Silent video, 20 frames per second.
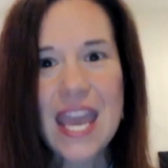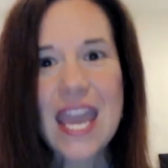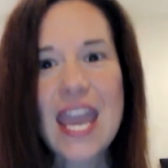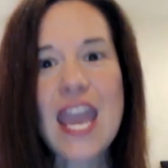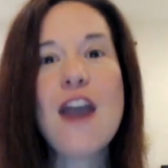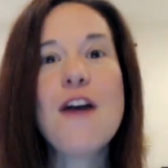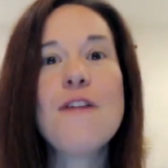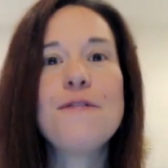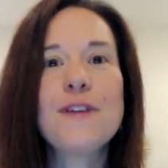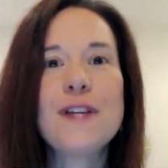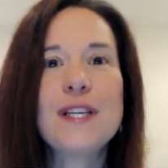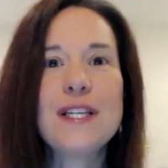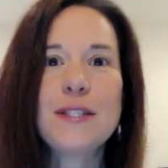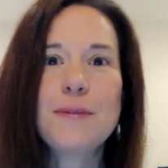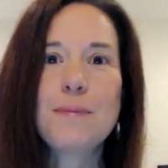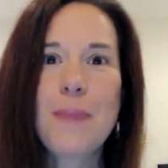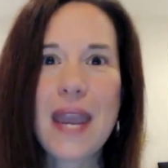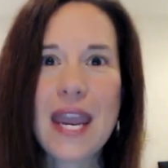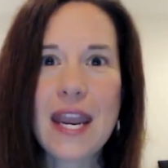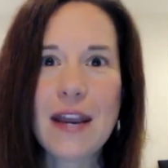If it
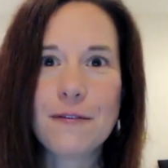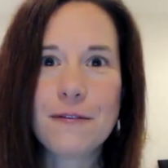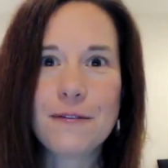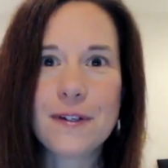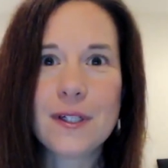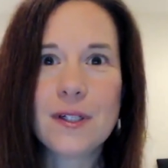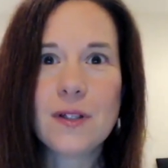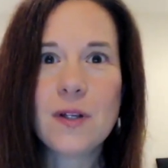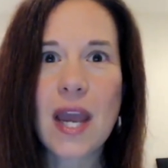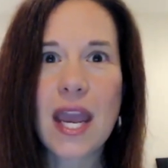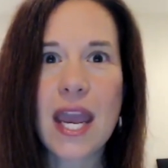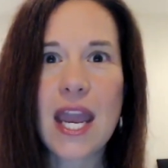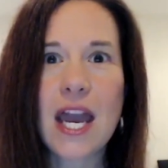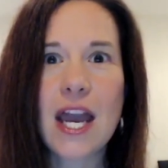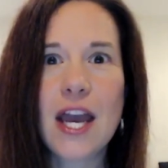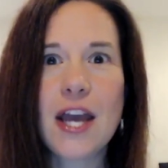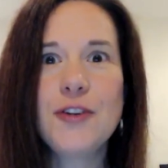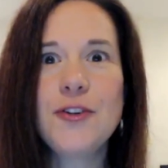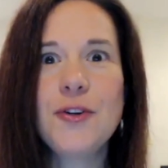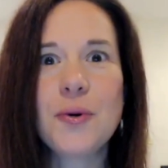is painful
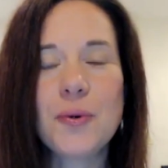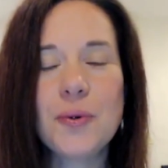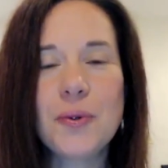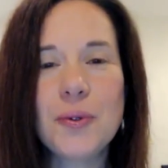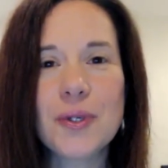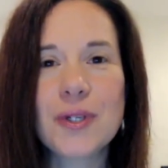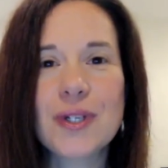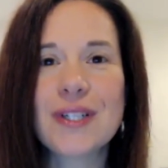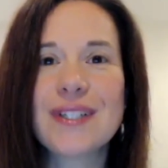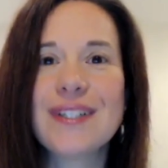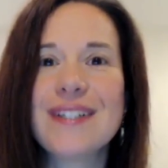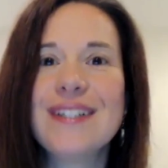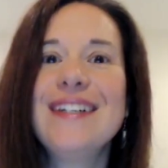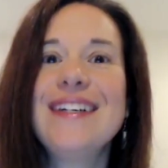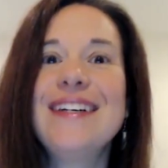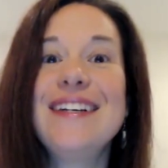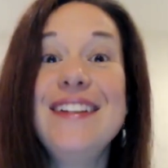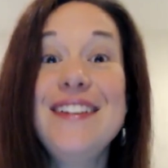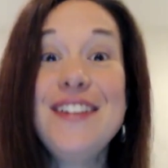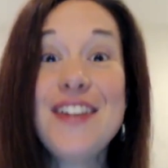and or
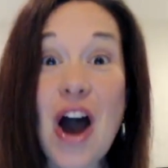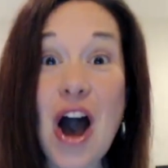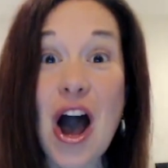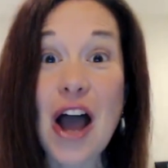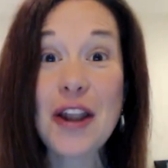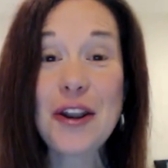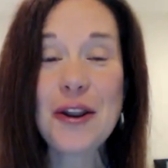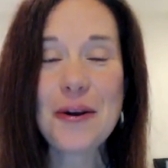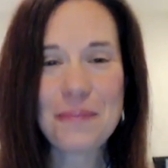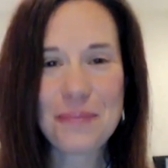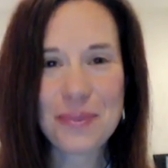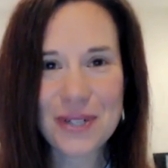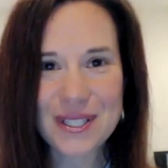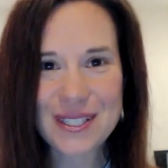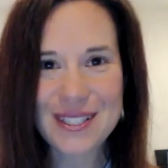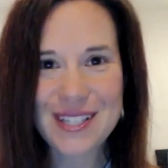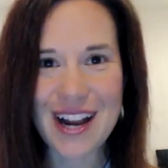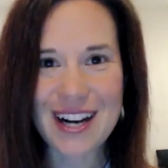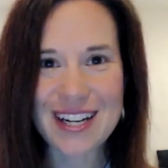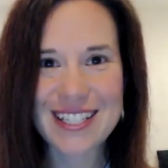not
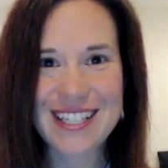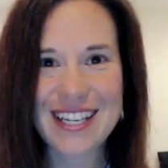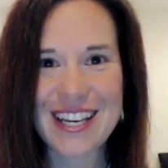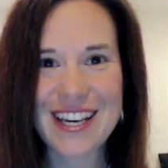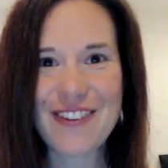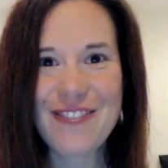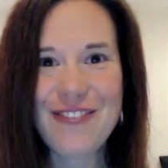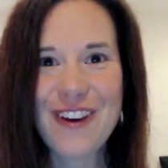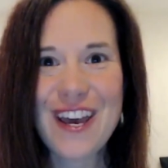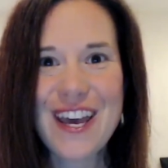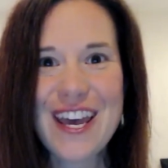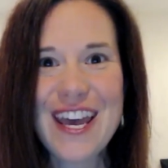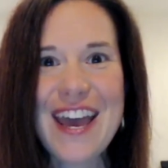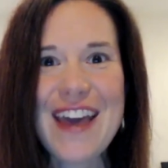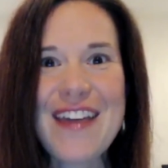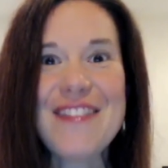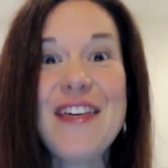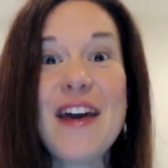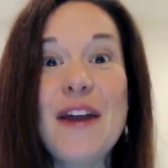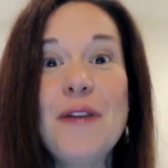productive,
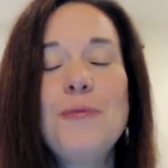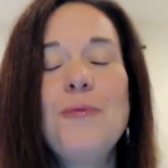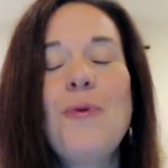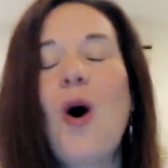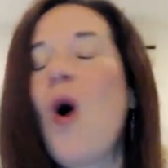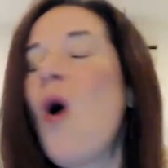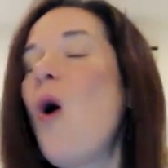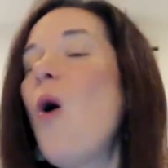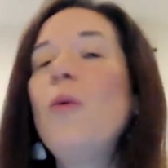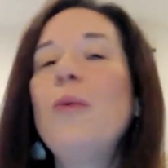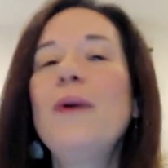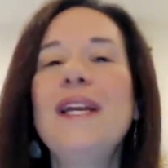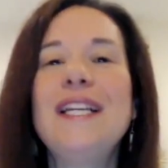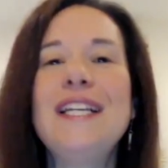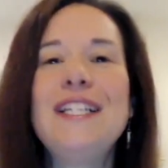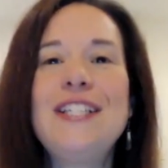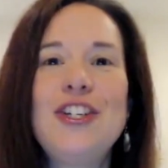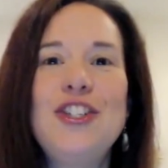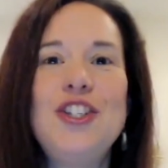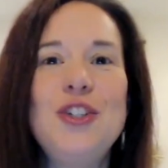then all we
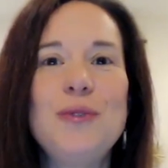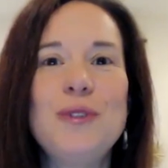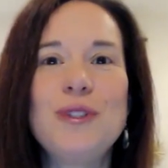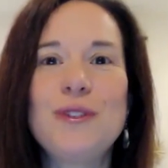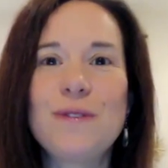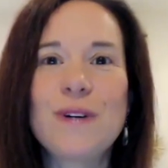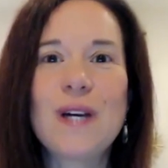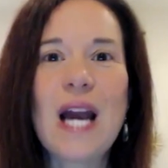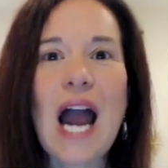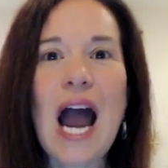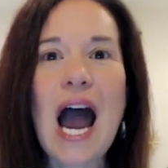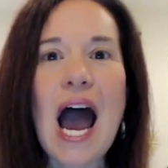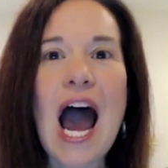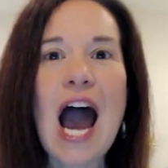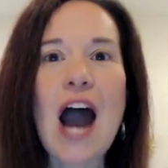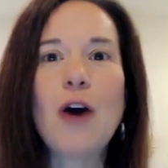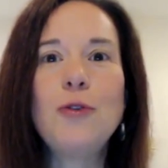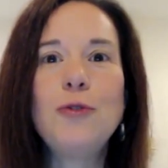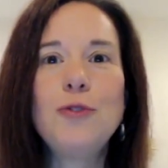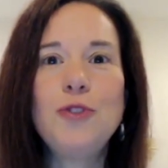need to do is figure out
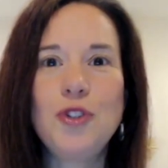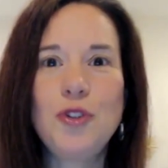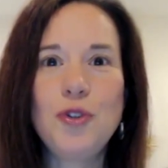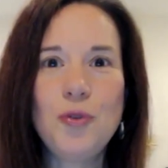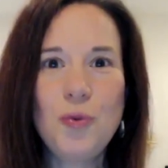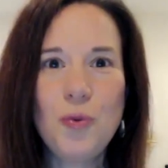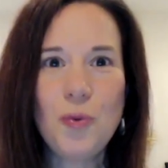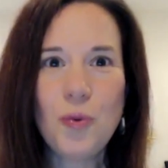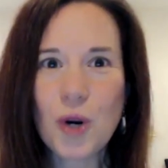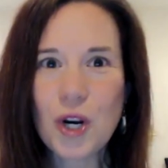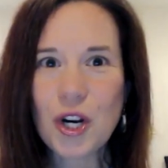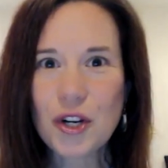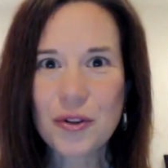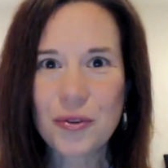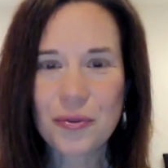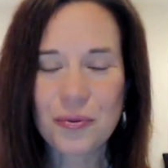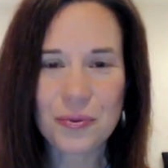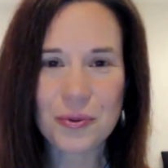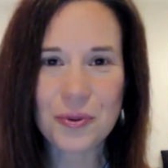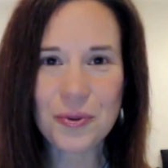how to work
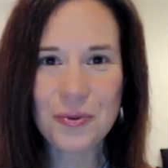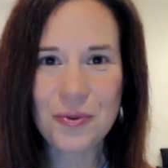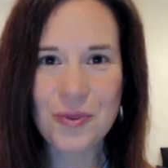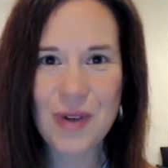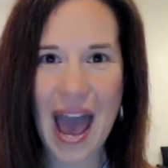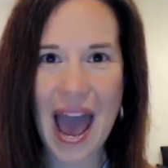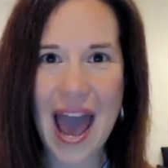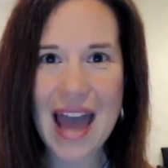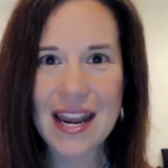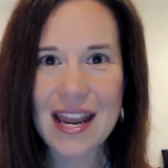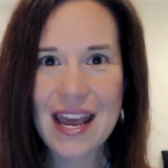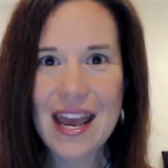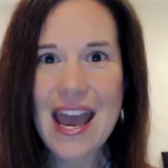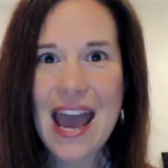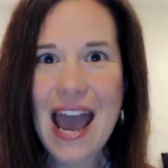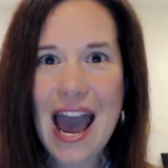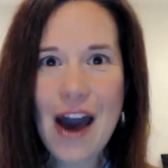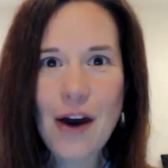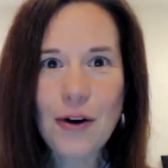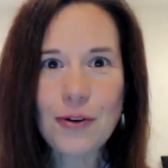through that,
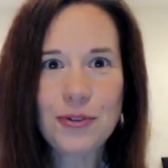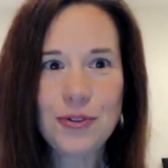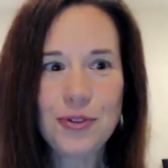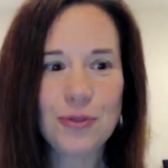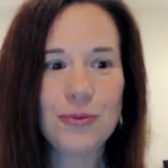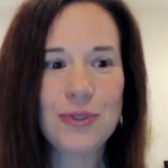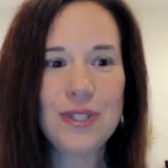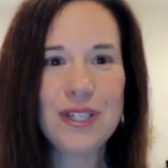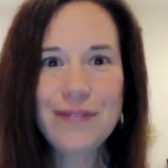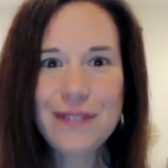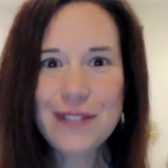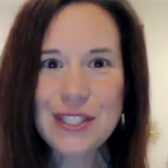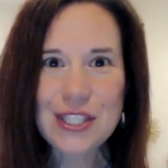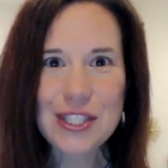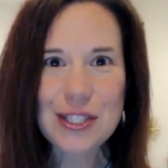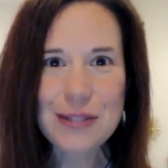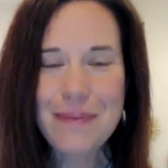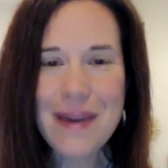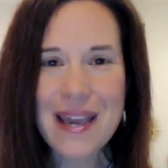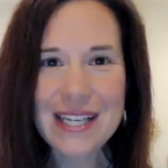how to give it
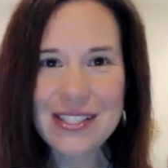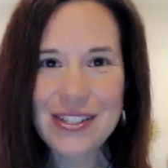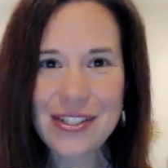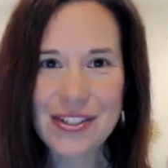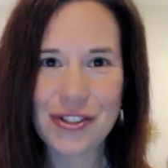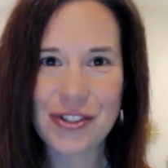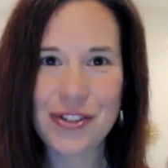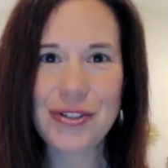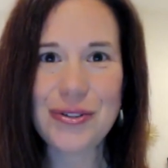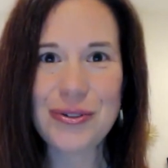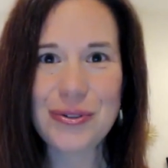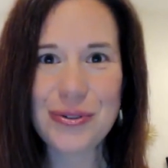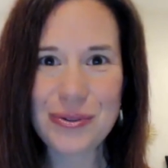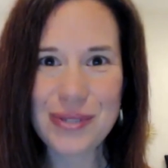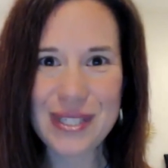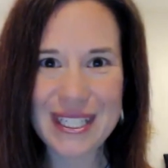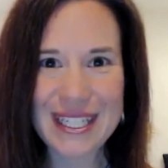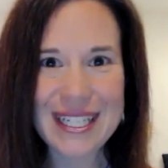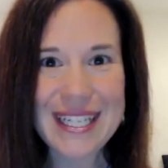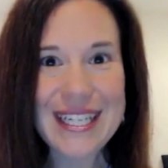space to
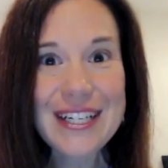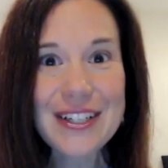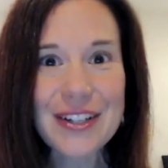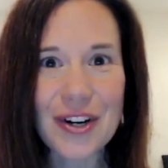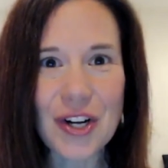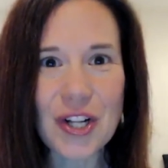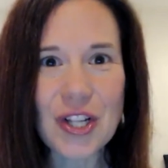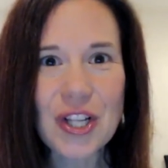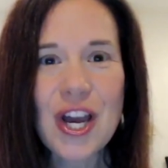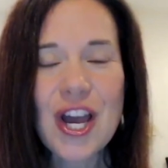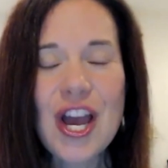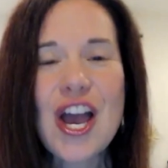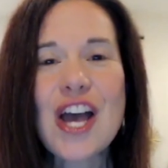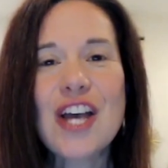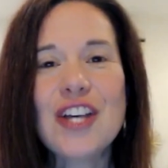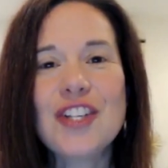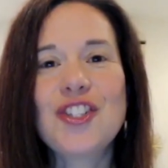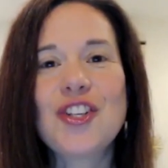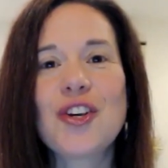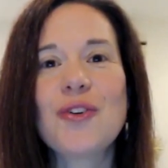heal
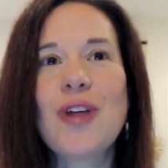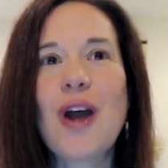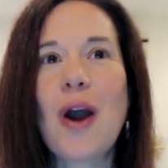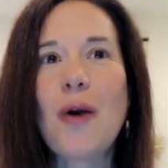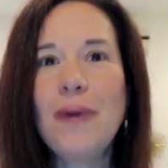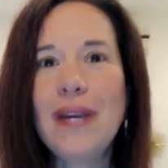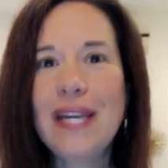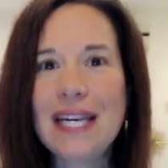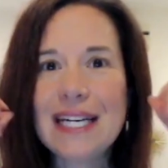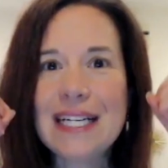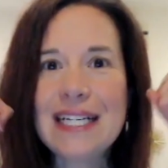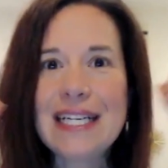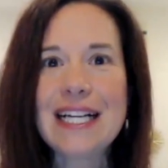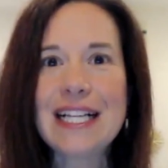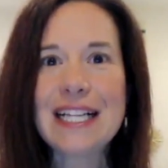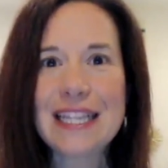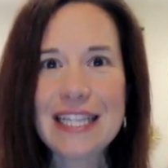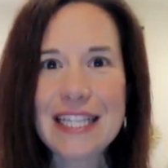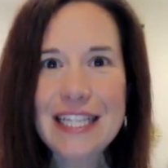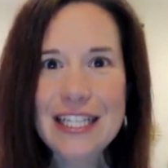so that we can
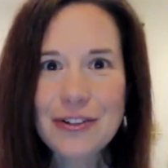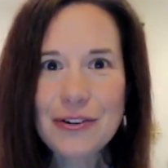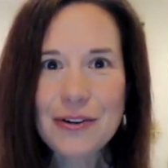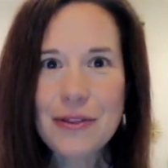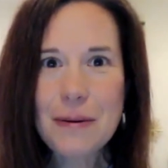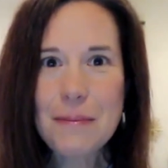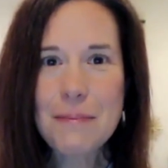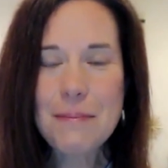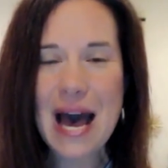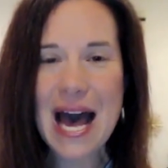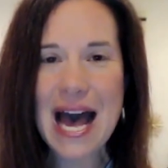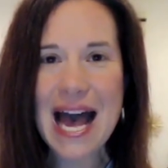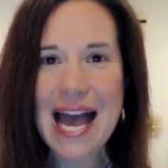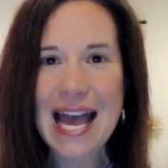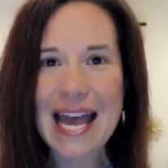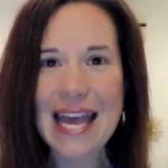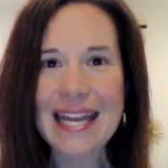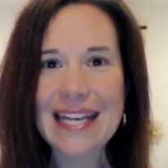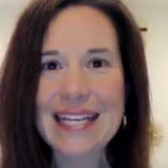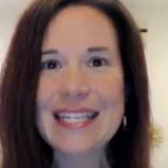clear the
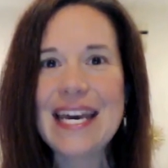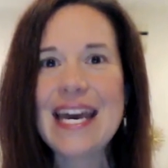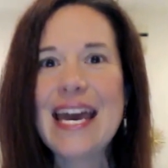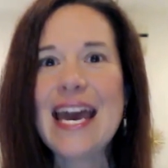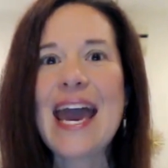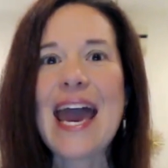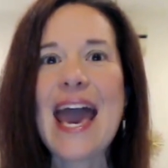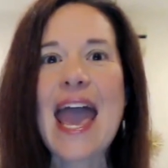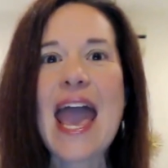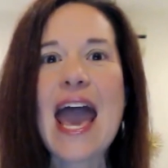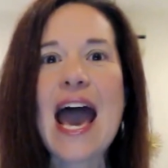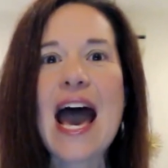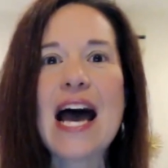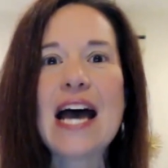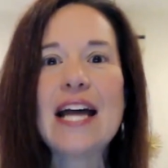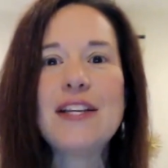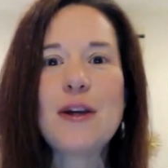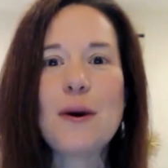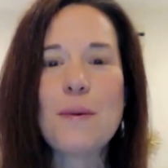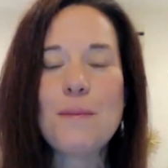mind
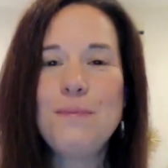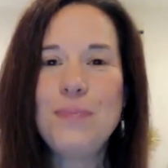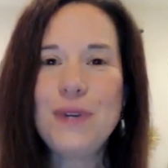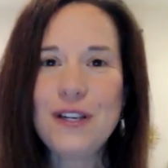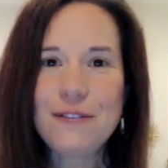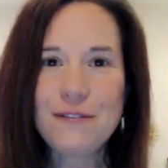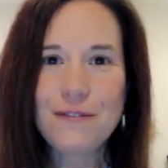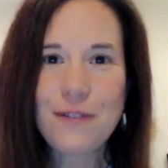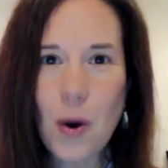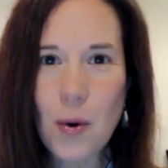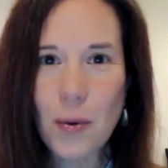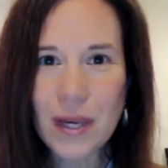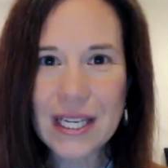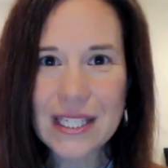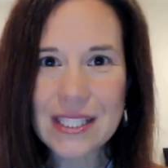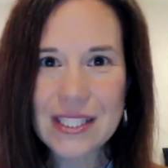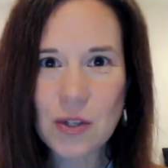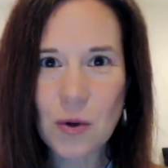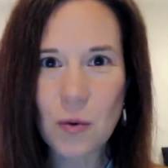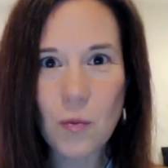and be
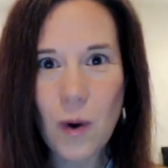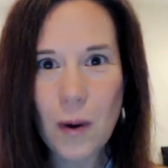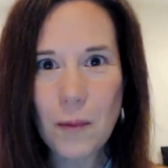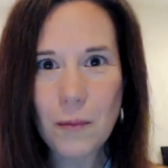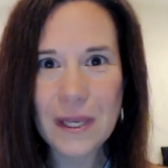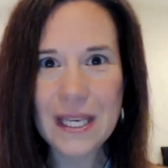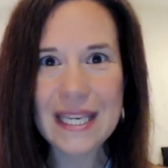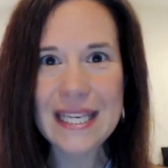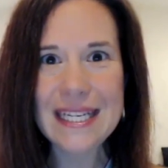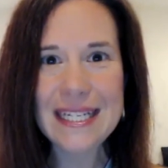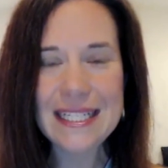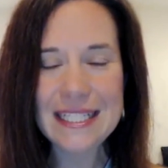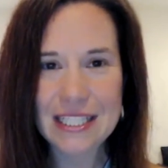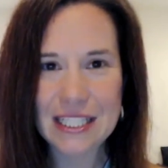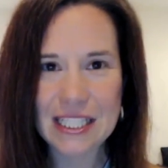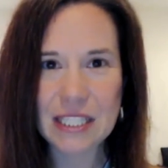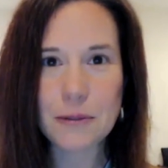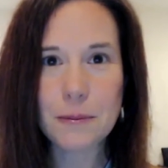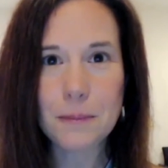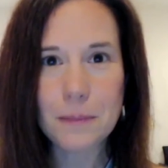focused when we need
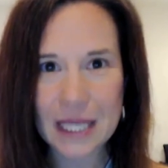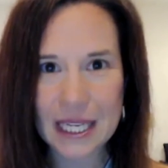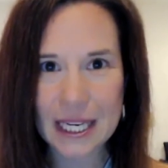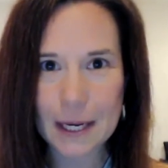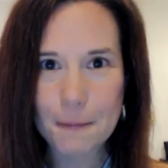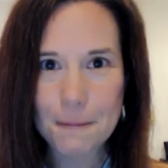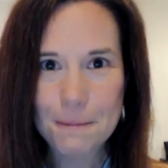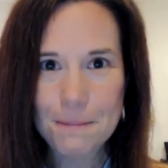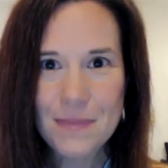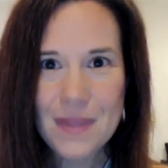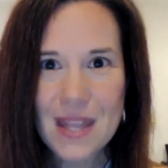to be.